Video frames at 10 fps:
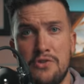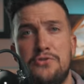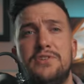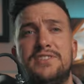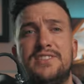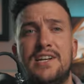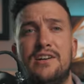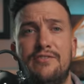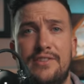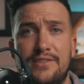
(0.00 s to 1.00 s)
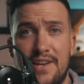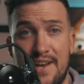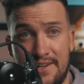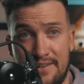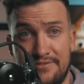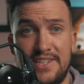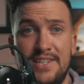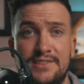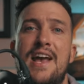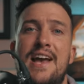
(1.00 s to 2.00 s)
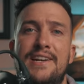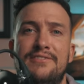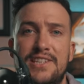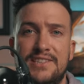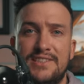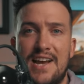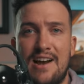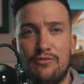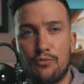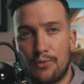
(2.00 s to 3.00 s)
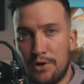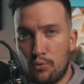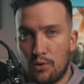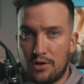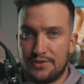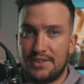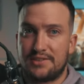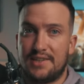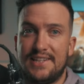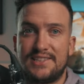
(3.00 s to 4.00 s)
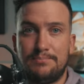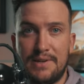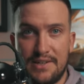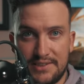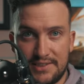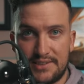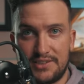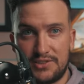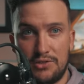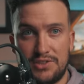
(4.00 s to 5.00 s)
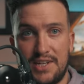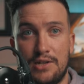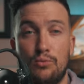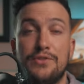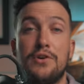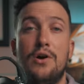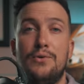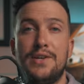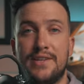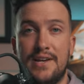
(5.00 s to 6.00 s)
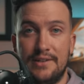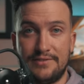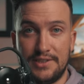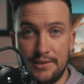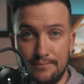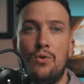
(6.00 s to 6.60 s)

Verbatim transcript: through the sale of the NFTs, NFTs that have real world experiences associated with owning the NFT.